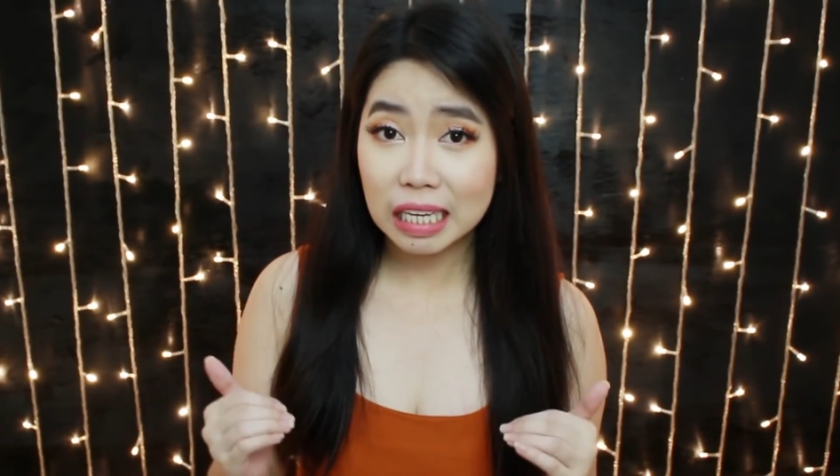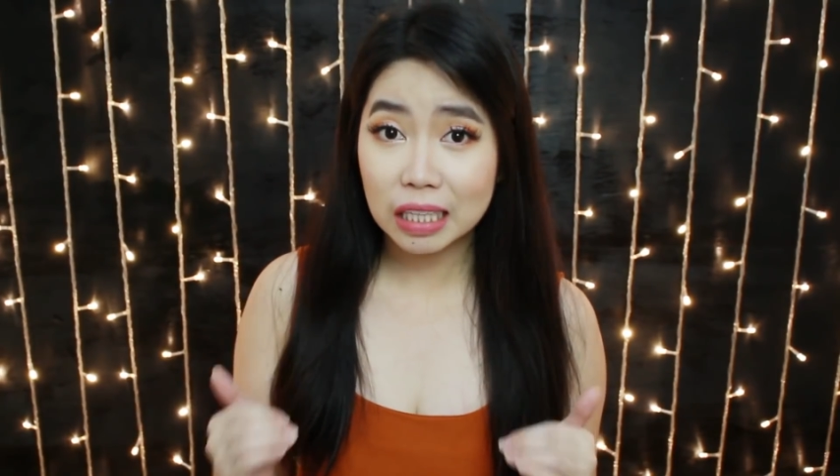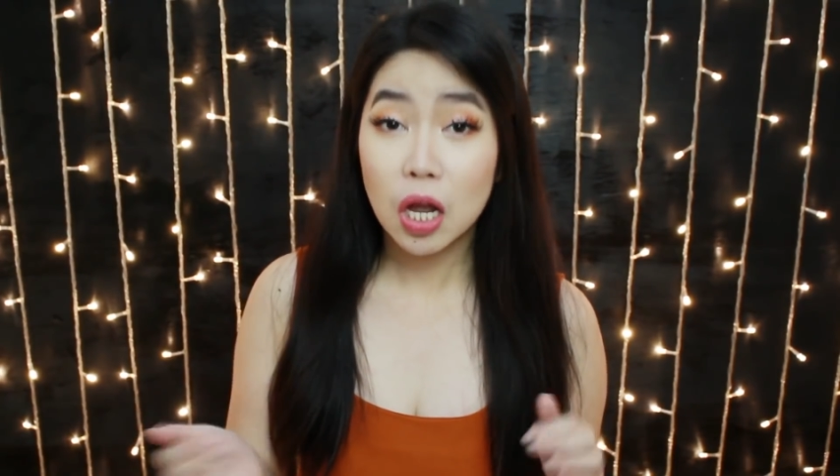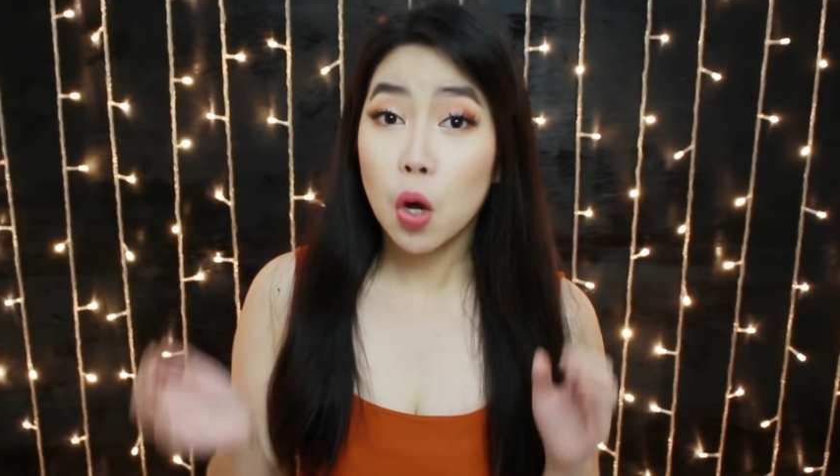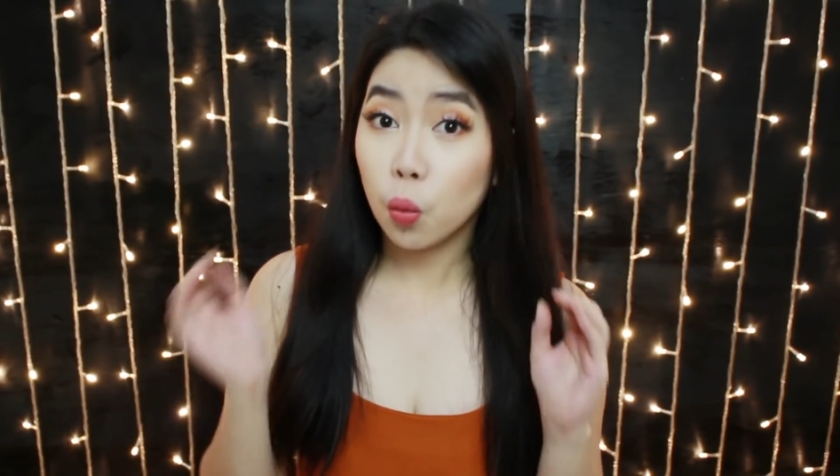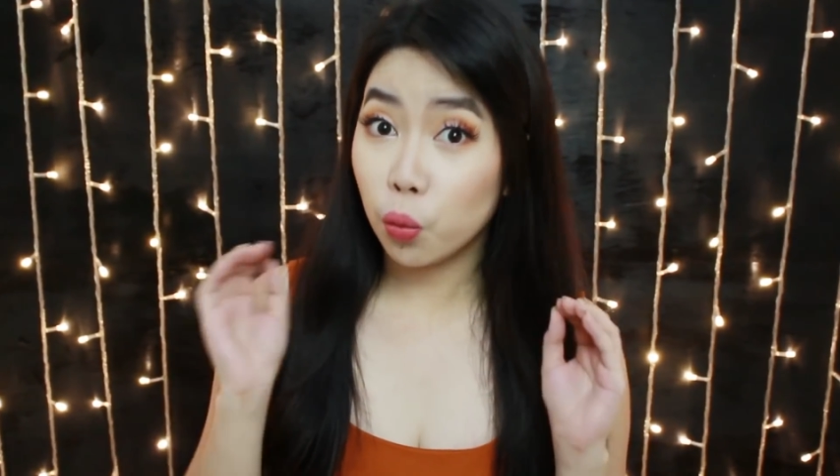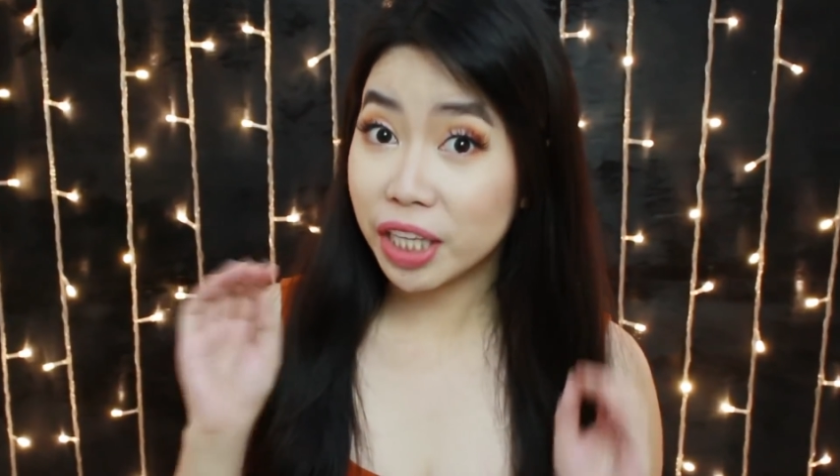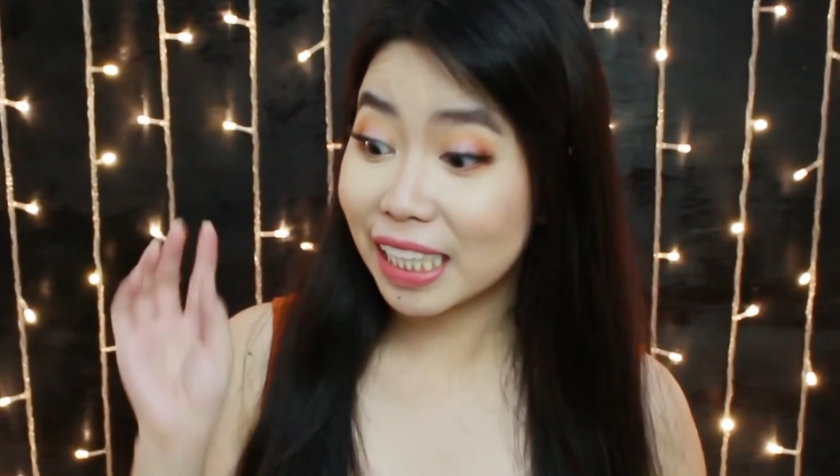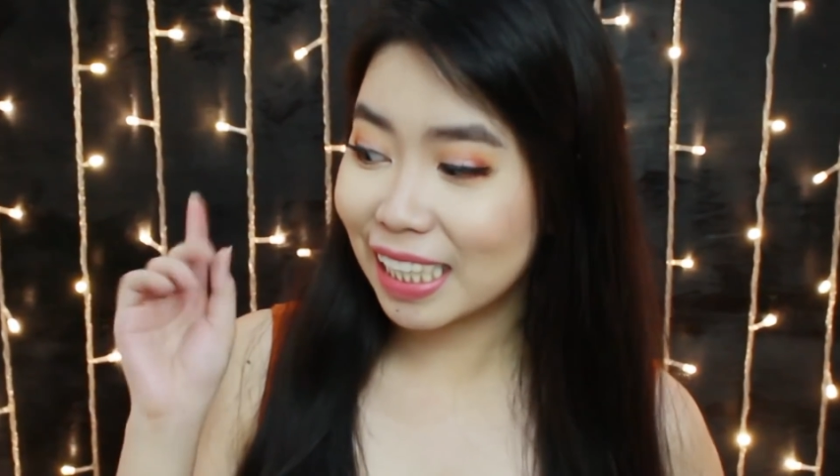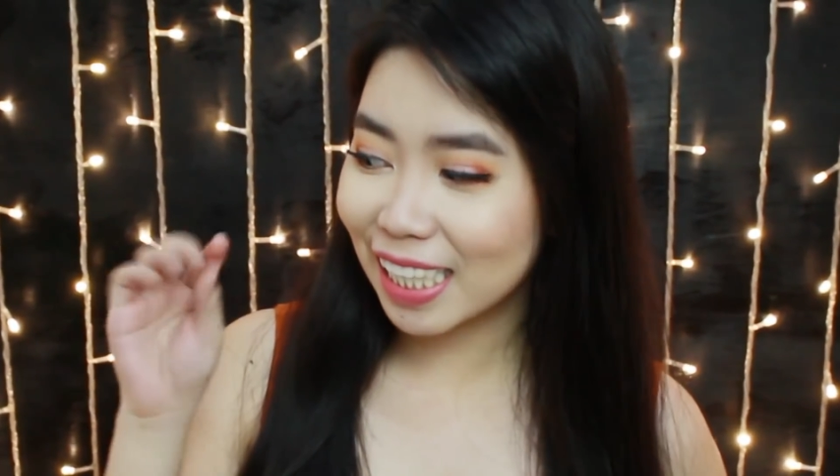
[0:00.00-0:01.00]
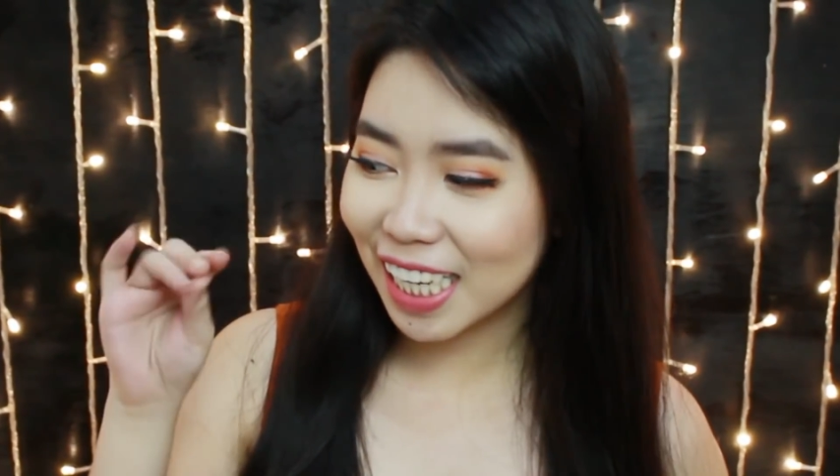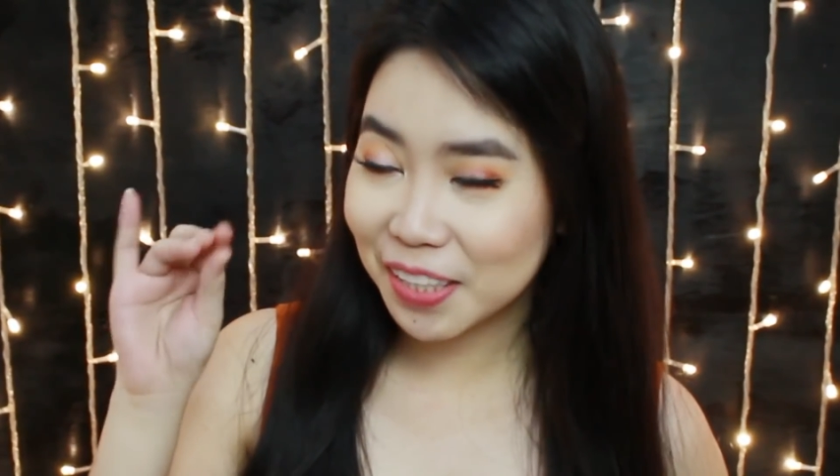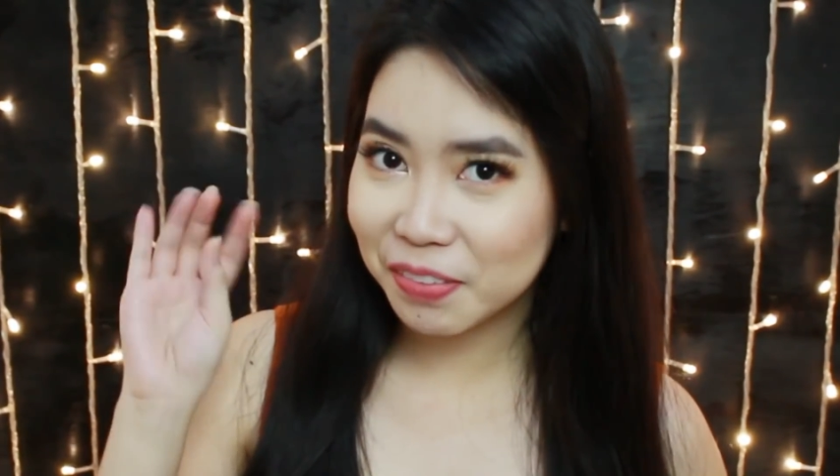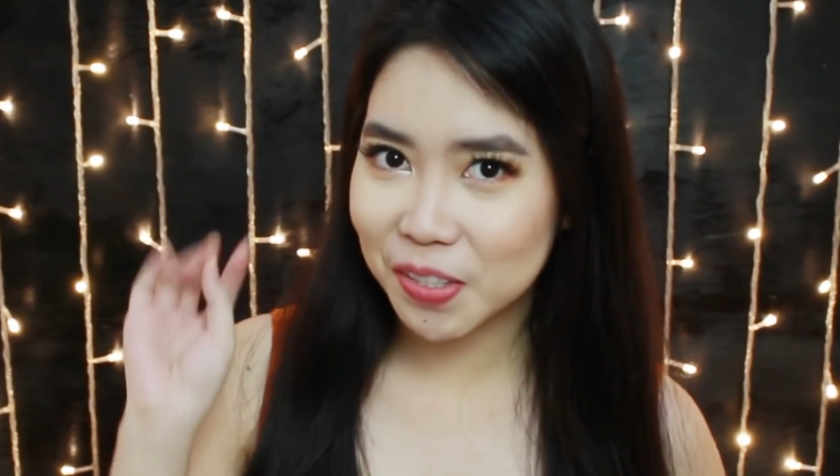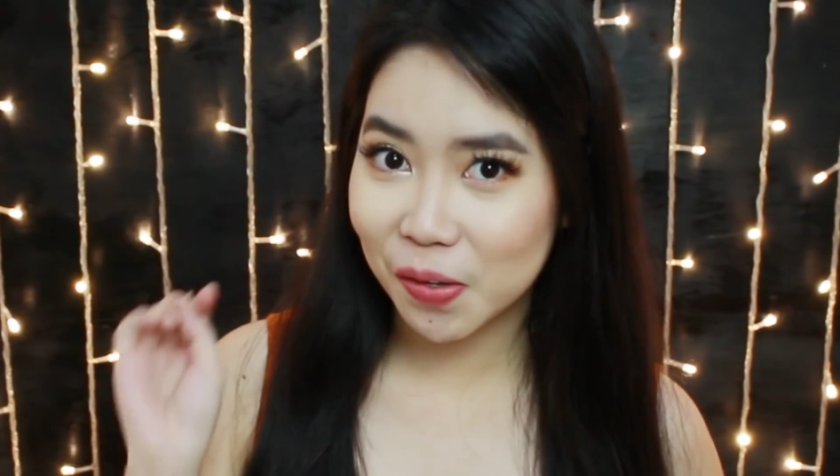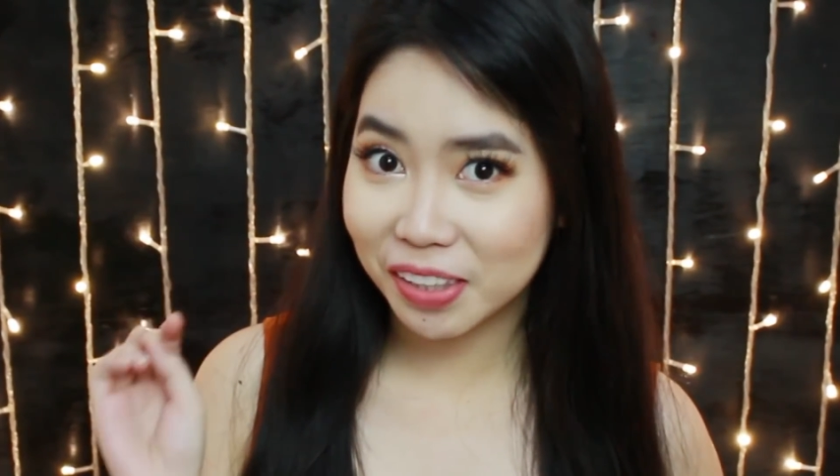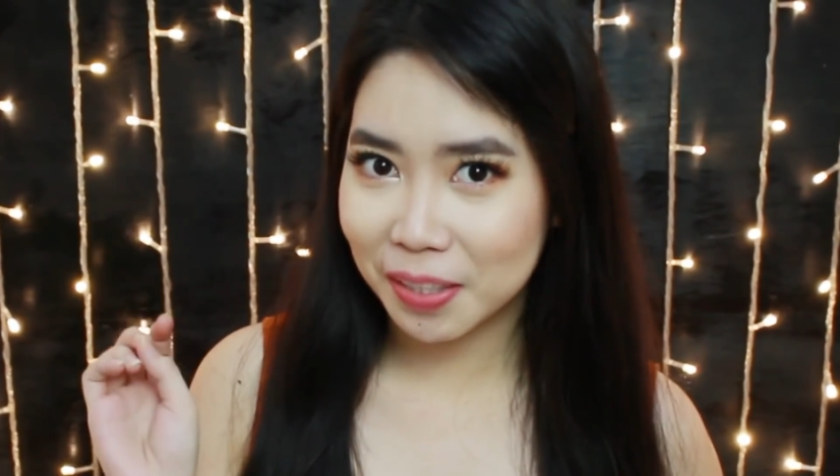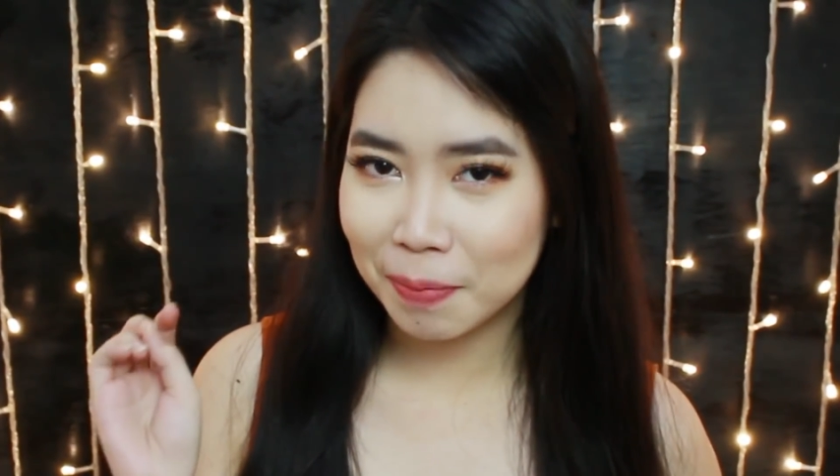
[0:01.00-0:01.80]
it with a grain of salt,